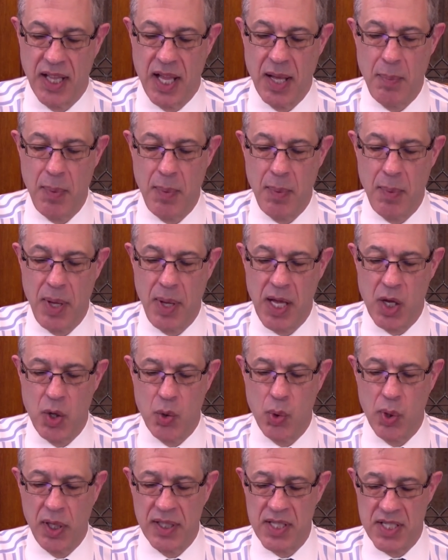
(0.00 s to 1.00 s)
And let me
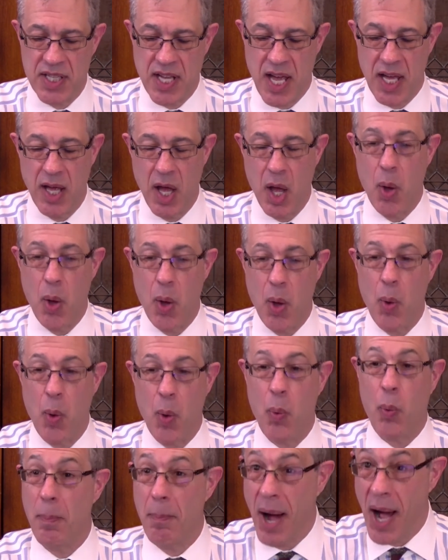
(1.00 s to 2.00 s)
quickly say
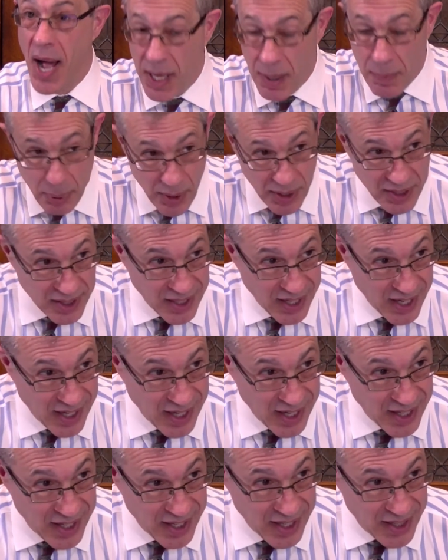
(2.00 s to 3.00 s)
what my opinion
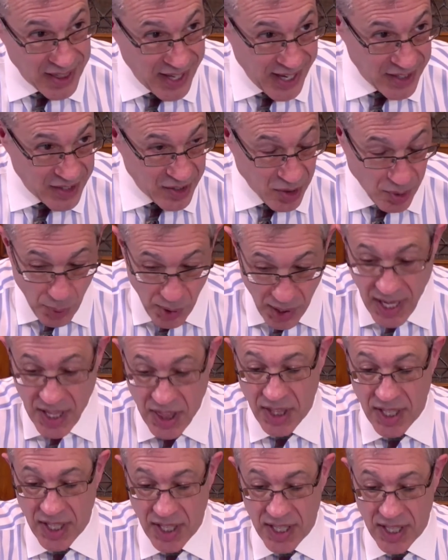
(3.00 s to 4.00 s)
on that, or what
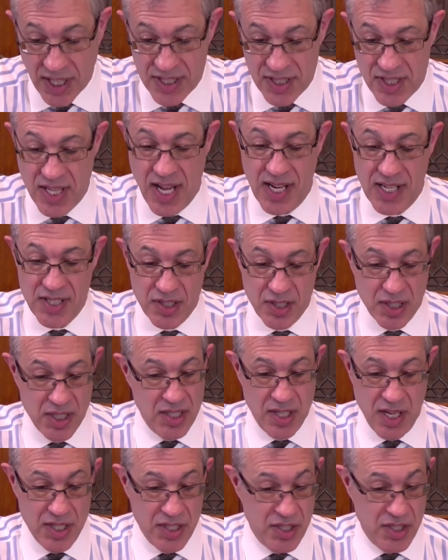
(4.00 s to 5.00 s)
I think is the
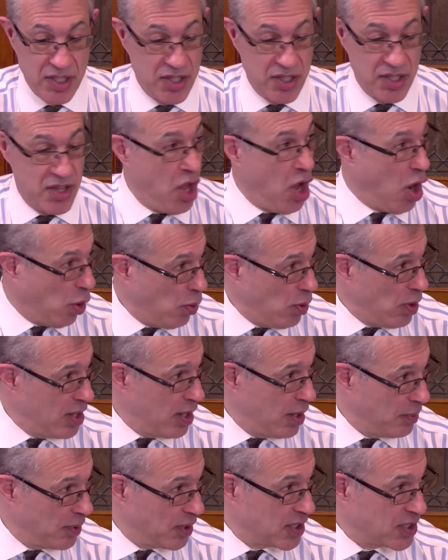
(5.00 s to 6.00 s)
answer, is no,
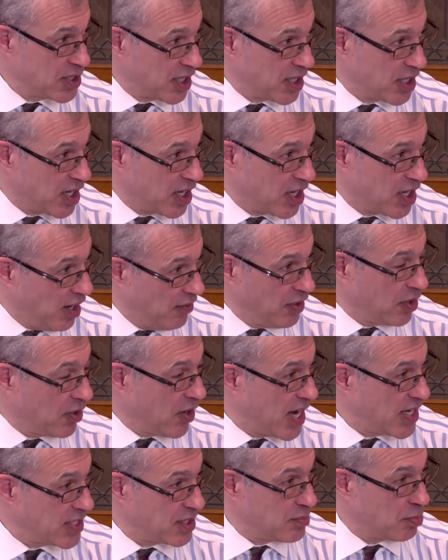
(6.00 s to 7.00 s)
because the governor
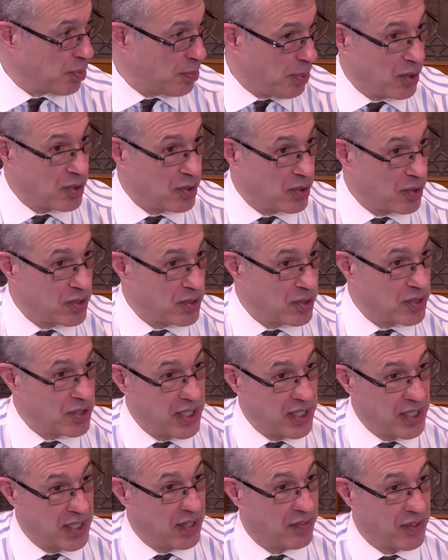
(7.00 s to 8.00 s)
hasn't proposed
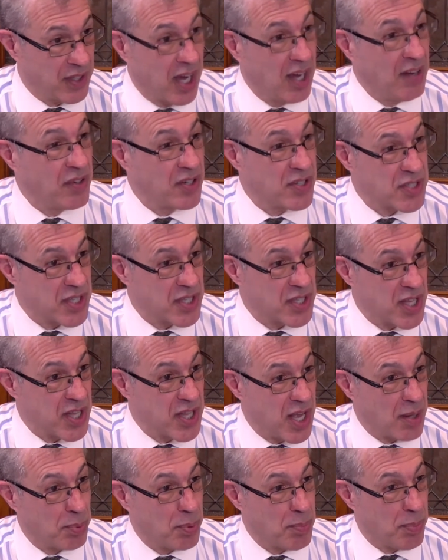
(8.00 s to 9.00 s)
it, and if the governor's
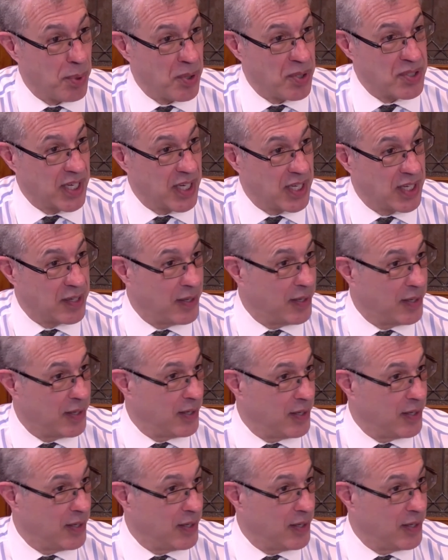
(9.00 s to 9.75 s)
not proposing it,